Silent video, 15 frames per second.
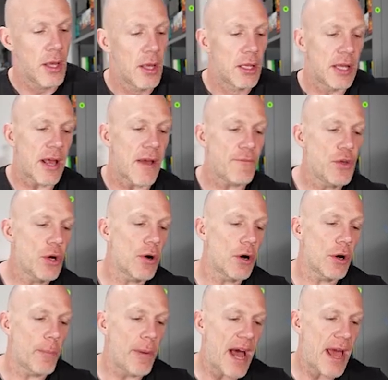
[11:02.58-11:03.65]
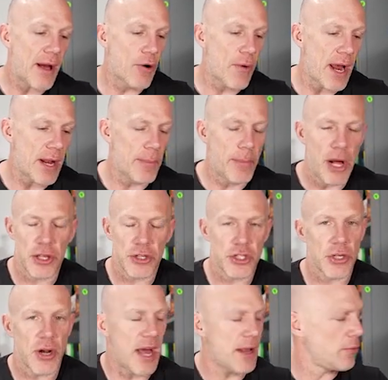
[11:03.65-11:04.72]
Like if you go to buy a Grand
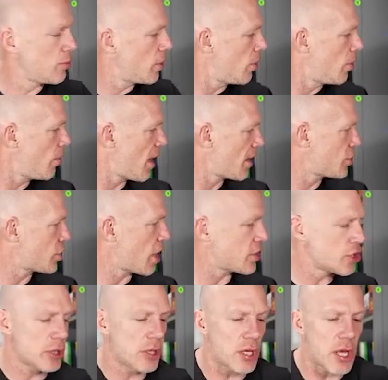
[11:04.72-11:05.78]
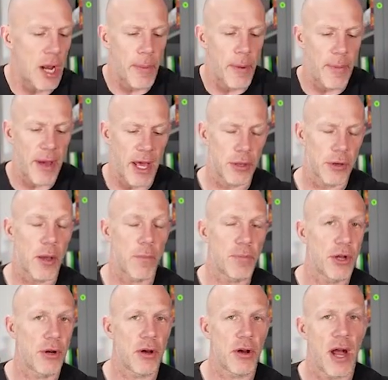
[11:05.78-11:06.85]
Abolisher, I don't know, I should look it up on my other
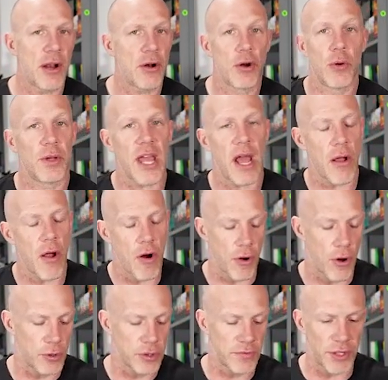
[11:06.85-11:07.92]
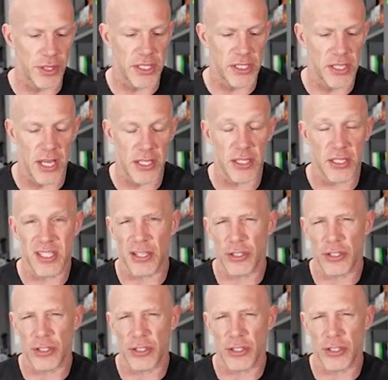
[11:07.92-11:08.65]
computer here. I don't know what that card goes for these days. It's like